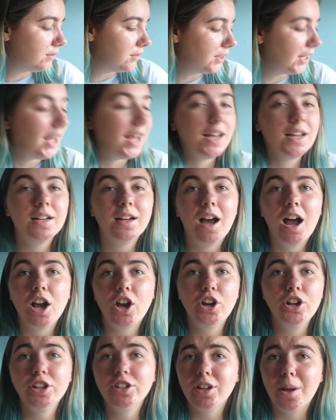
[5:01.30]
Yeah, I
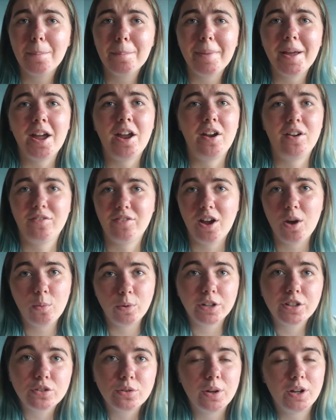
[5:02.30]
could have done better. If I
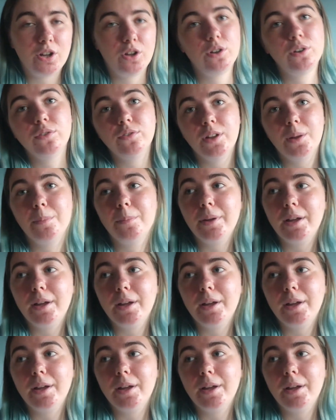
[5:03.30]
wanted to, I could have done